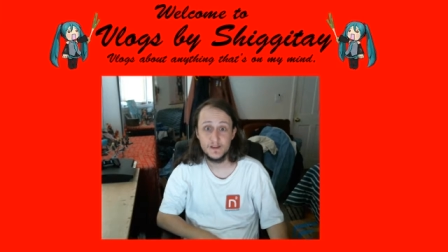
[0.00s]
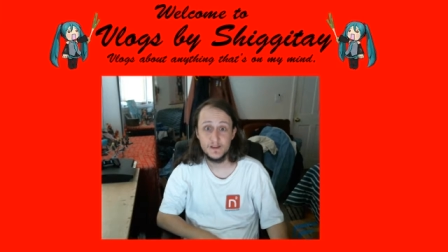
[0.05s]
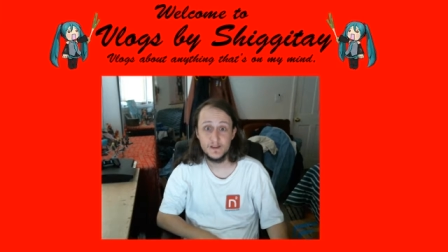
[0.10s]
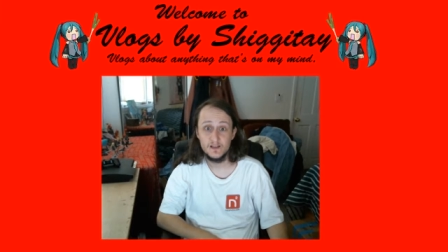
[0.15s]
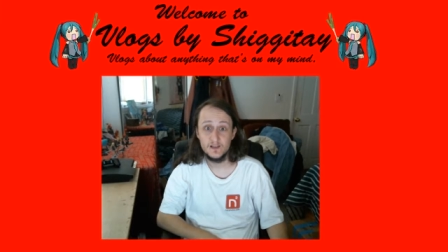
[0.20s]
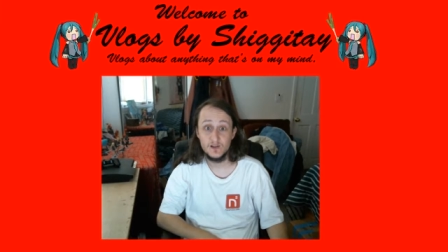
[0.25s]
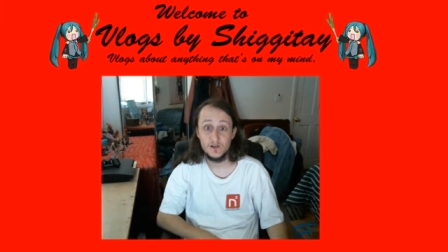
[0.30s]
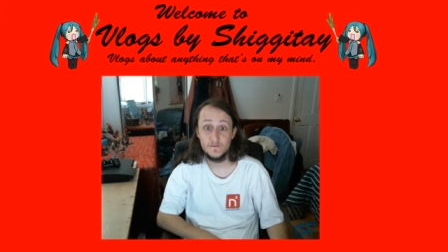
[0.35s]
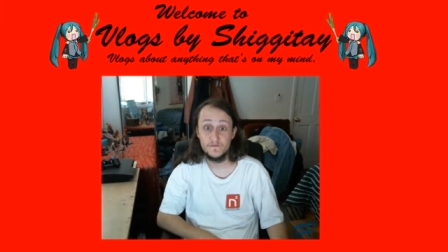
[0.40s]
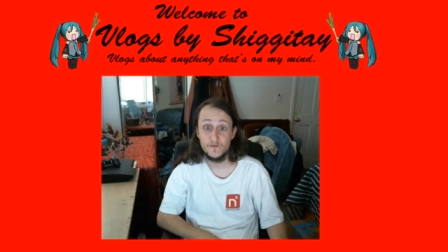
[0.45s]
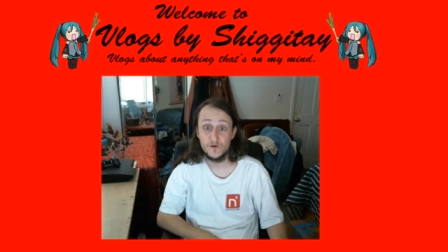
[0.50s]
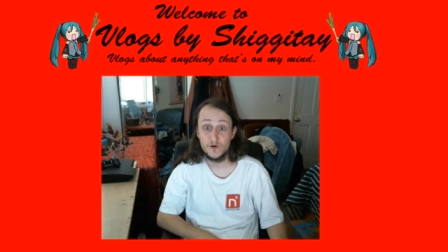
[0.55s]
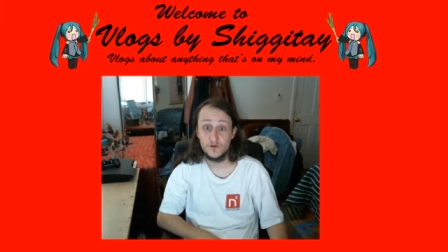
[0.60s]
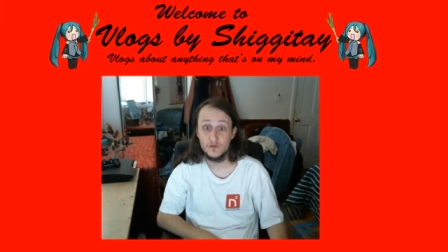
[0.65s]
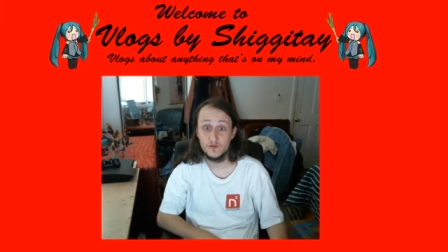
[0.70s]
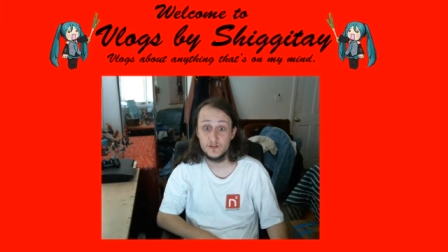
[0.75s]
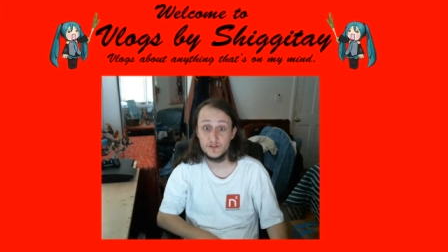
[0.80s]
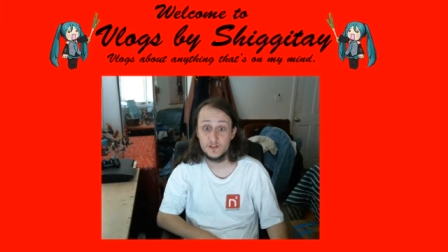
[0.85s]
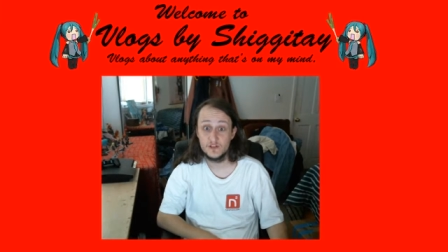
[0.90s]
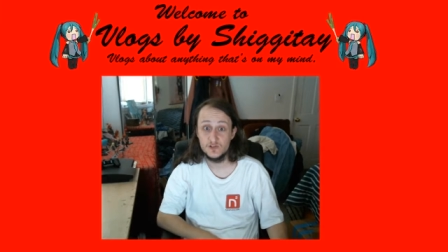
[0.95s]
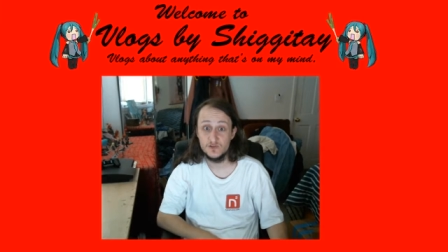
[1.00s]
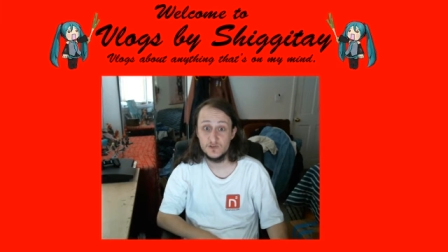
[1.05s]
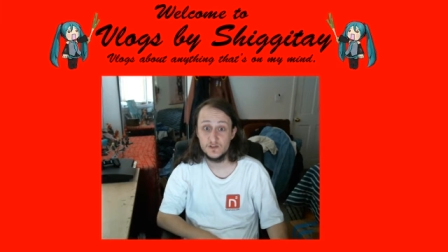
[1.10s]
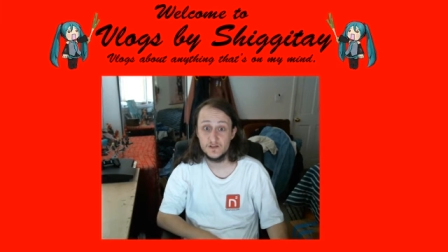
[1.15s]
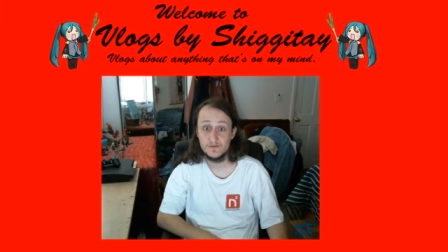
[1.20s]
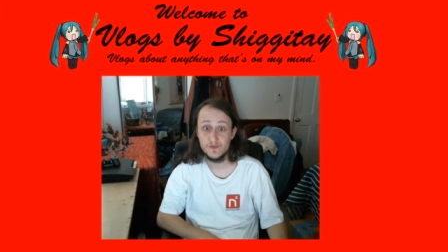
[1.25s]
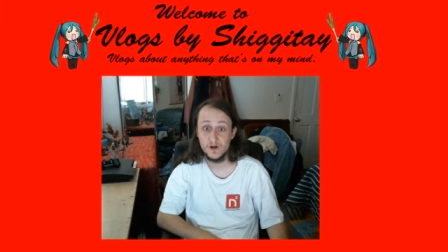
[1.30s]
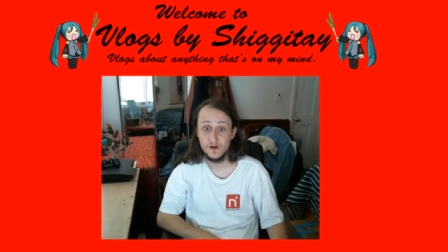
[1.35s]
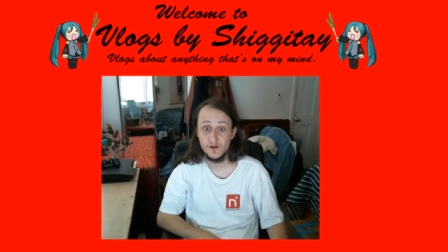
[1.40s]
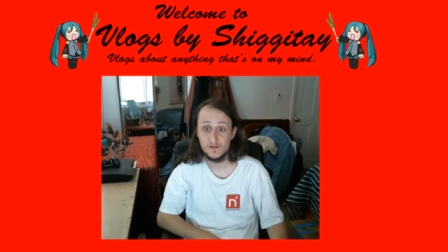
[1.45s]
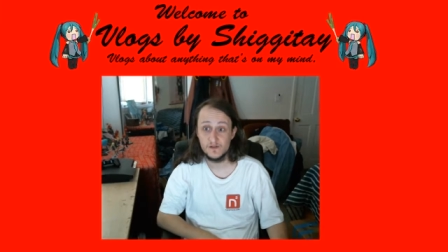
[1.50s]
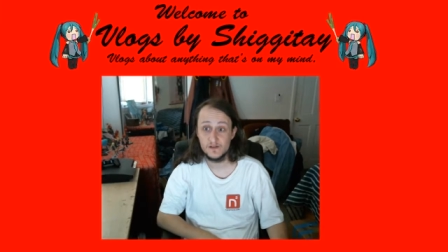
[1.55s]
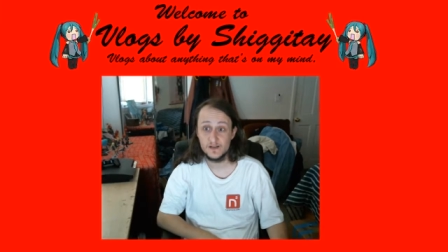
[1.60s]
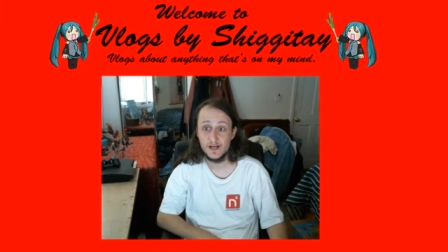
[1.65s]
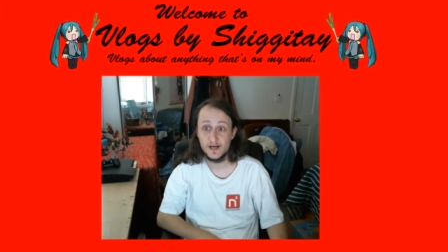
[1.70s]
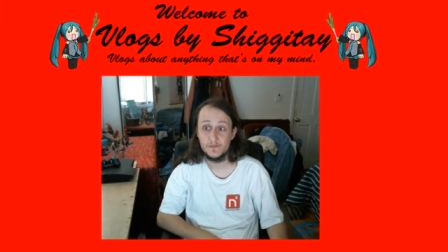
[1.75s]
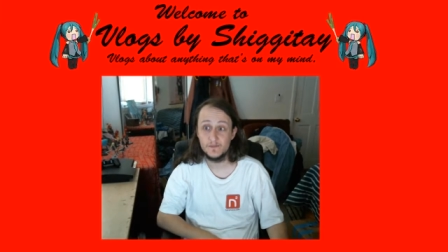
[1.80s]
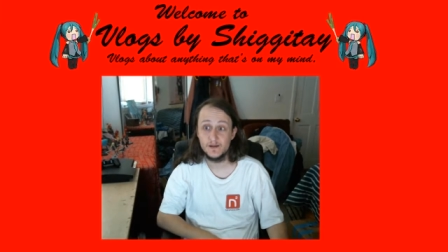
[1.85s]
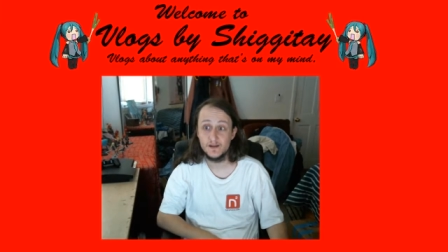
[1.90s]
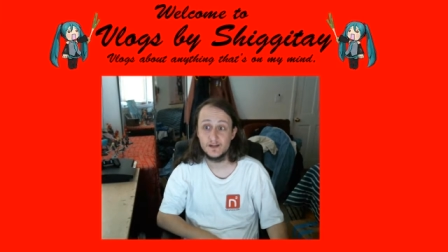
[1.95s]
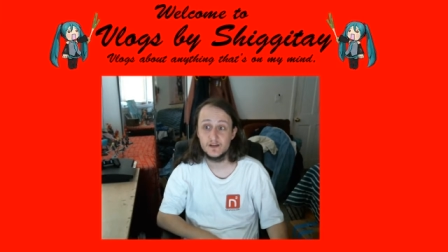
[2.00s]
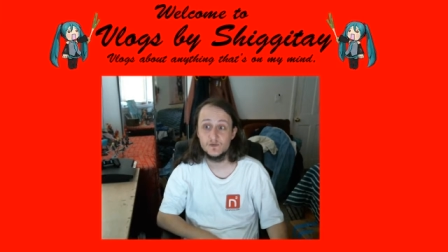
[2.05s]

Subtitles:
look forward to tomorrow's topic,